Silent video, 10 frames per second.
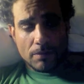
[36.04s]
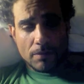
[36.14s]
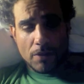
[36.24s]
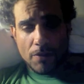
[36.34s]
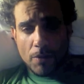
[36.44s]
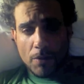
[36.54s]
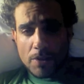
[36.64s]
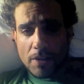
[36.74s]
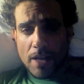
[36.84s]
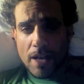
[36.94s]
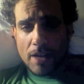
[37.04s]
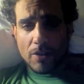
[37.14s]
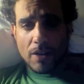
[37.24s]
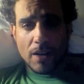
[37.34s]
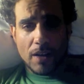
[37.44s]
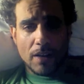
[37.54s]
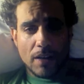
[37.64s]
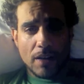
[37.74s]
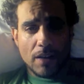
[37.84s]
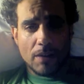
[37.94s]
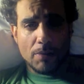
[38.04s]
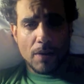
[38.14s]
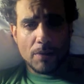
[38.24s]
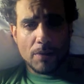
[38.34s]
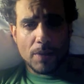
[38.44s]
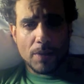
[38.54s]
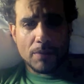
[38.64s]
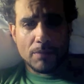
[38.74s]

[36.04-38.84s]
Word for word: you know, if I wasn't an actor, I, I, would probably be